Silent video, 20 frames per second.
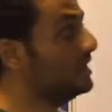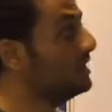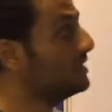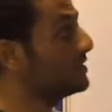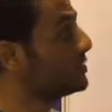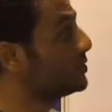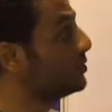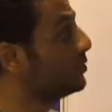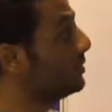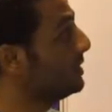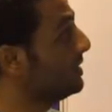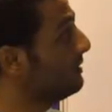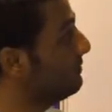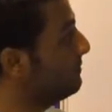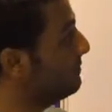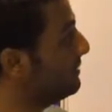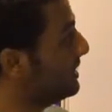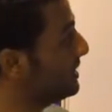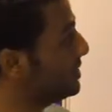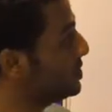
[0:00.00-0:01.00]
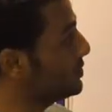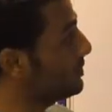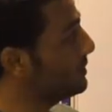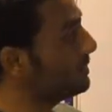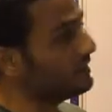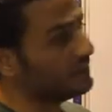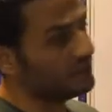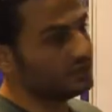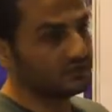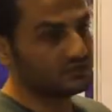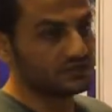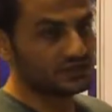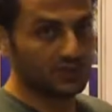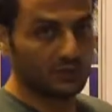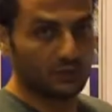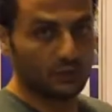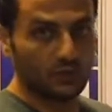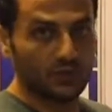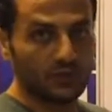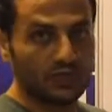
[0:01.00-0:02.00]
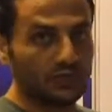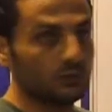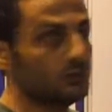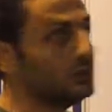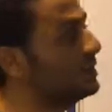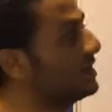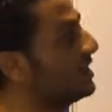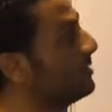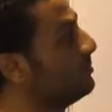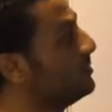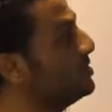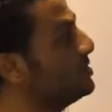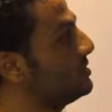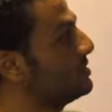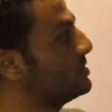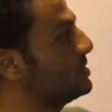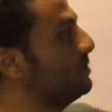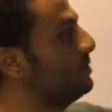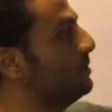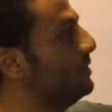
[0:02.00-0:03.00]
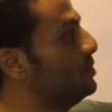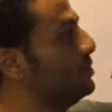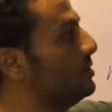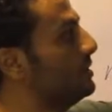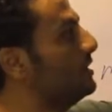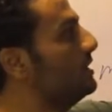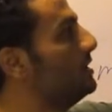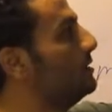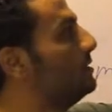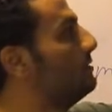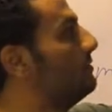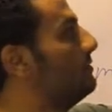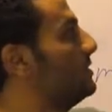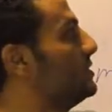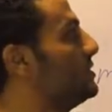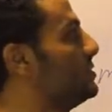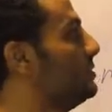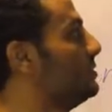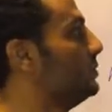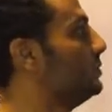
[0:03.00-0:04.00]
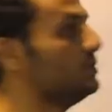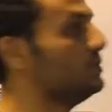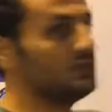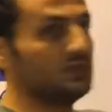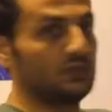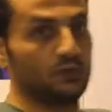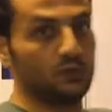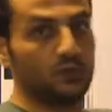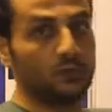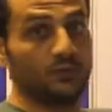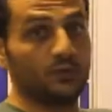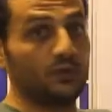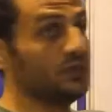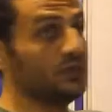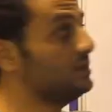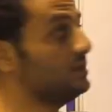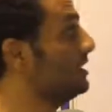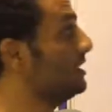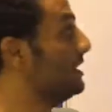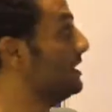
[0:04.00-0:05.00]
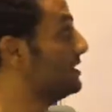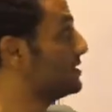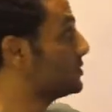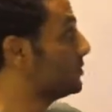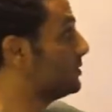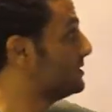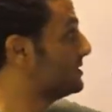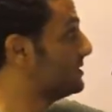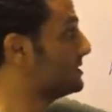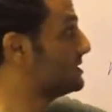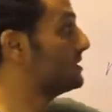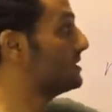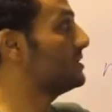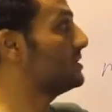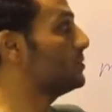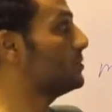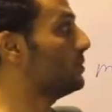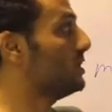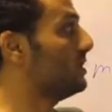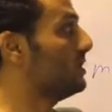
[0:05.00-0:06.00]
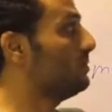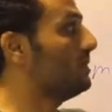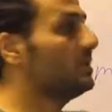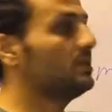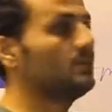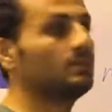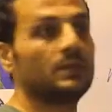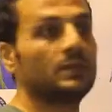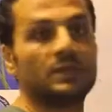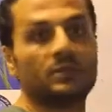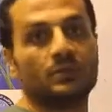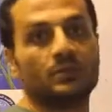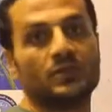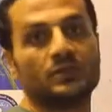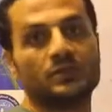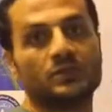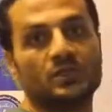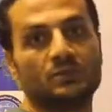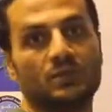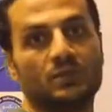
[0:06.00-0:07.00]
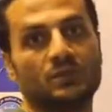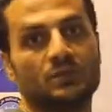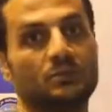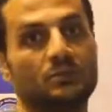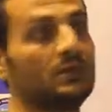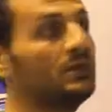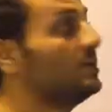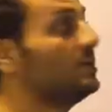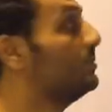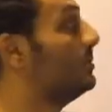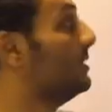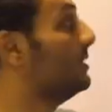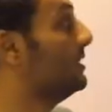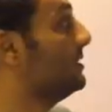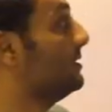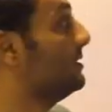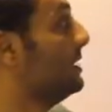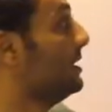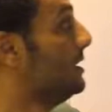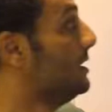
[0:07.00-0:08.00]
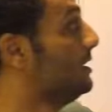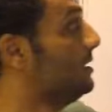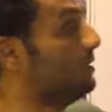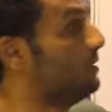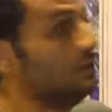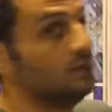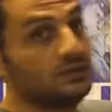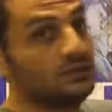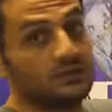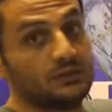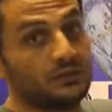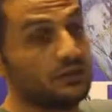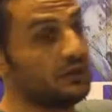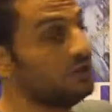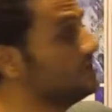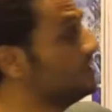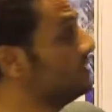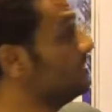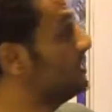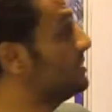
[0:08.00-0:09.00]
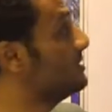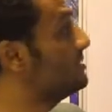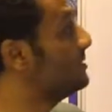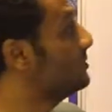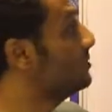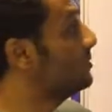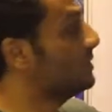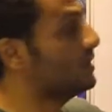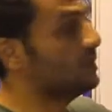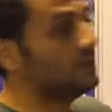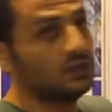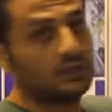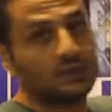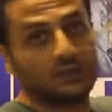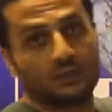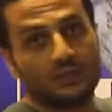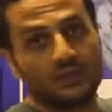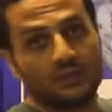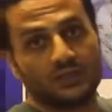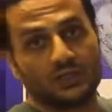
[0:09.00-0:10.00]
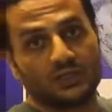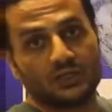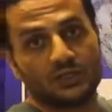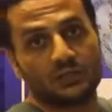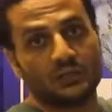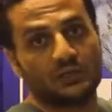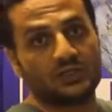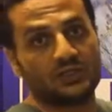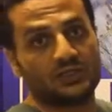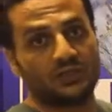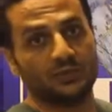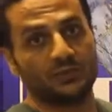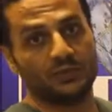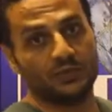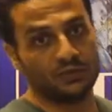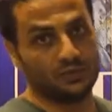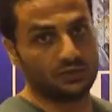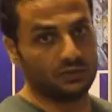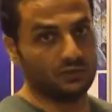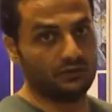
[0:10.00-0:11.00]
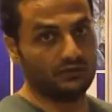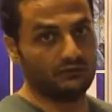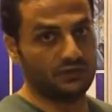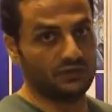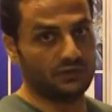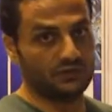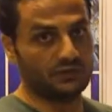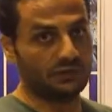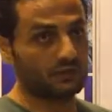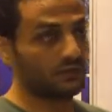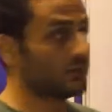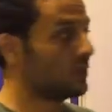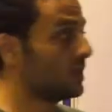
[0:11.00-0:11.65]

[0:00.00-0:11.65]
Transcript: So if actually in some way we can measure the pressure heat difference between the 2 points, so in this case we can multiply by G multiplied by the density, and then we can calculate actually the pressure difference.